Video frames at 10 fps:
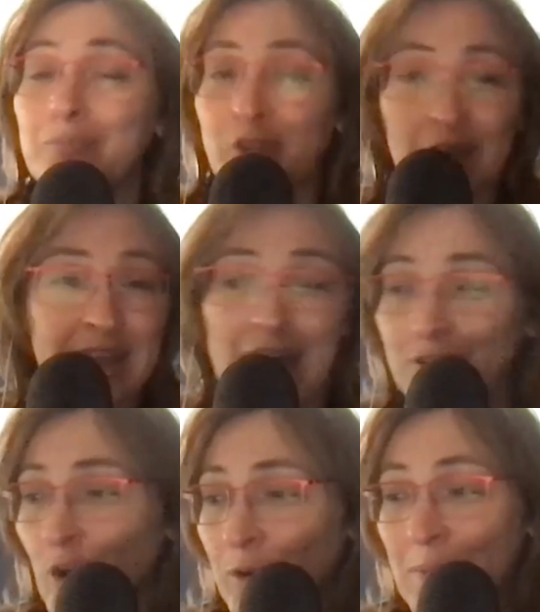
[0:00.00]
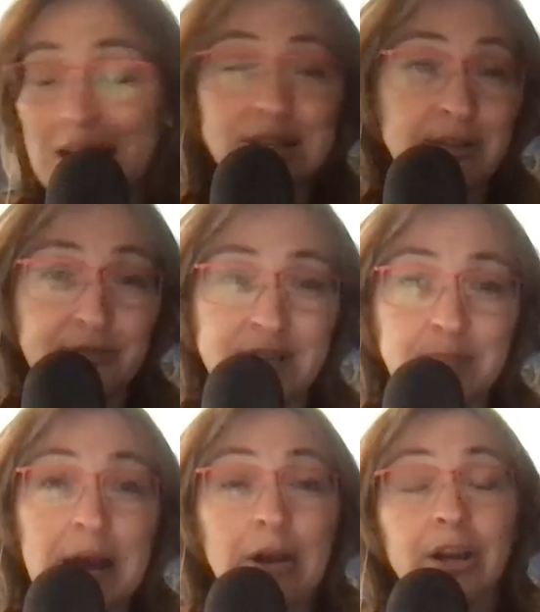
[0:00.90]
Again, going back to the feast
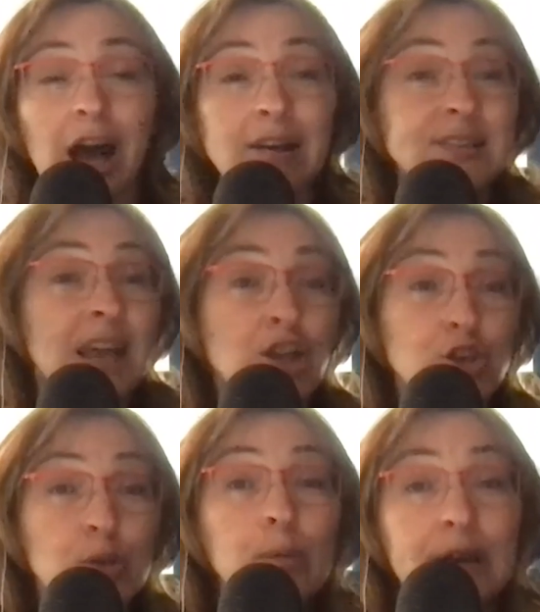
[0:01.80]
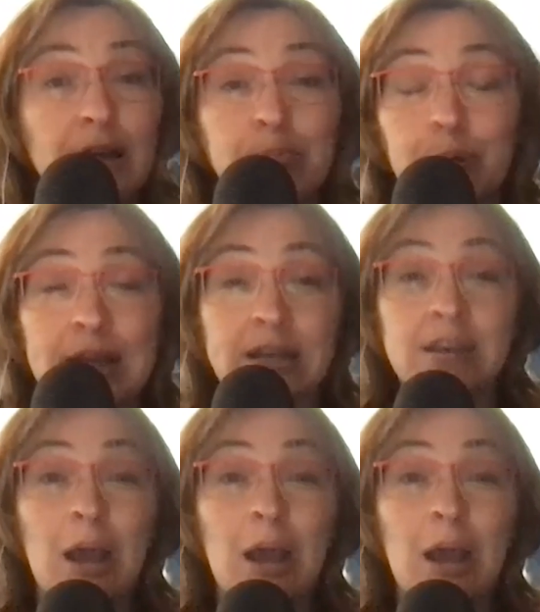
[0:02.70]
paradox, you bring up Britain.